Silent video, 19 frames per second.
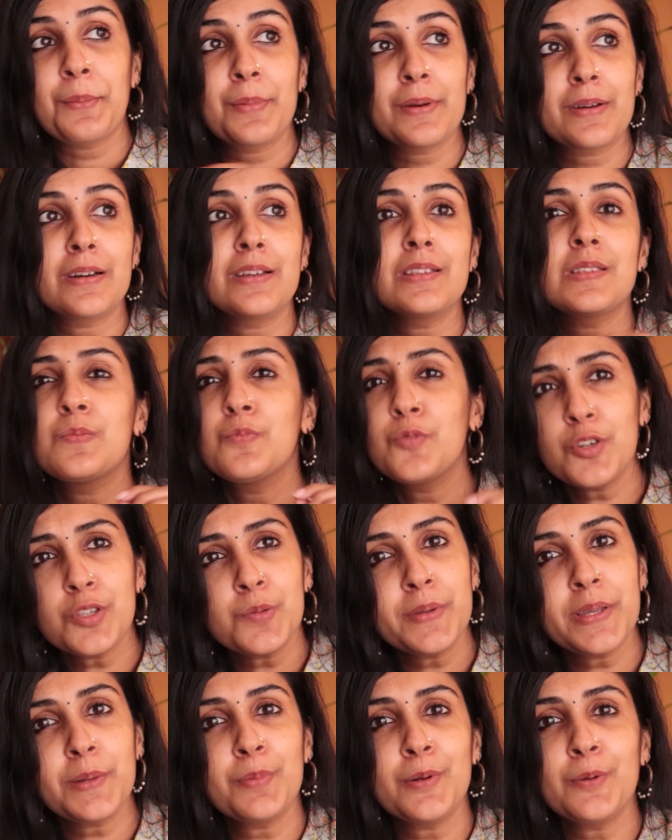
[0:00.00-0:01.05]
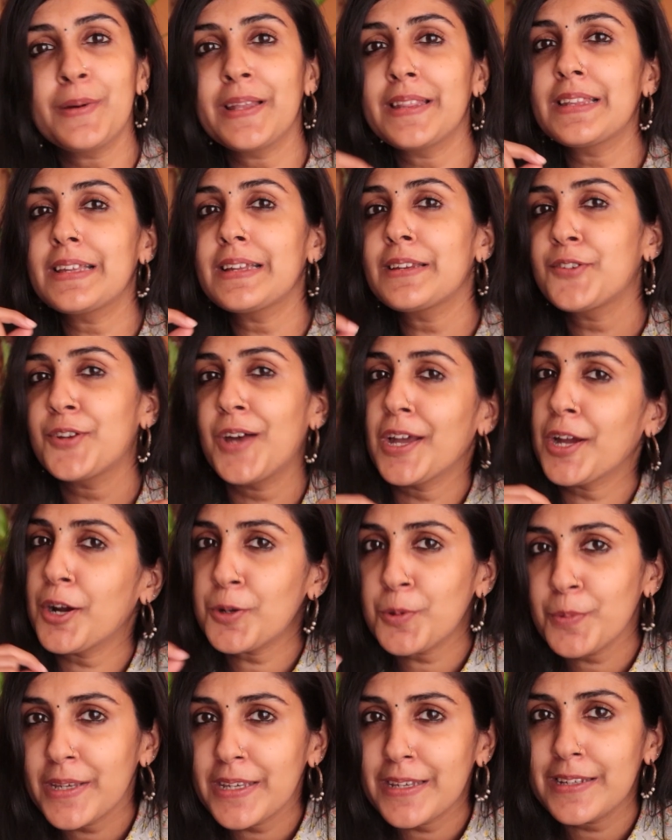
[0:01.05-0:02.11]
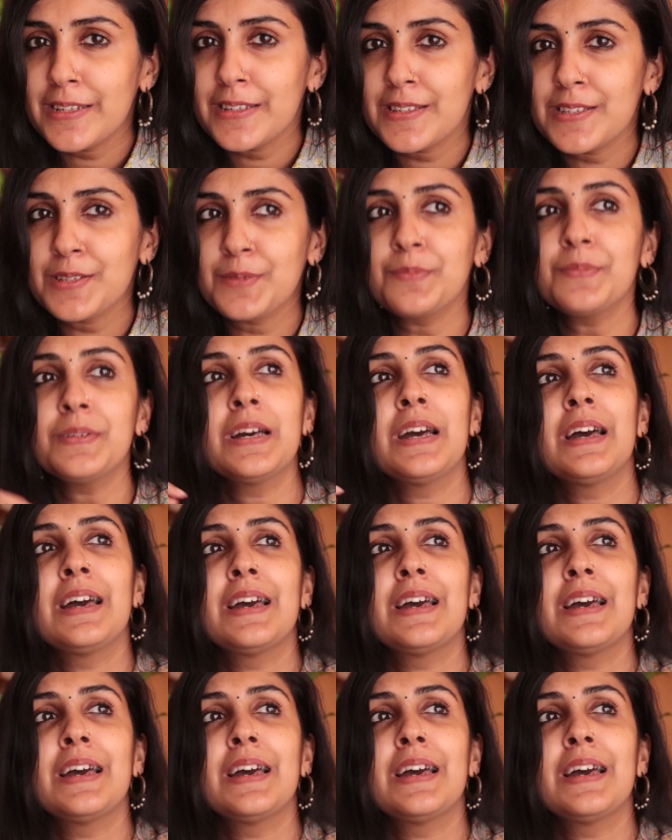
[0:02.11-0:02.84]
because most people when they try out veganism,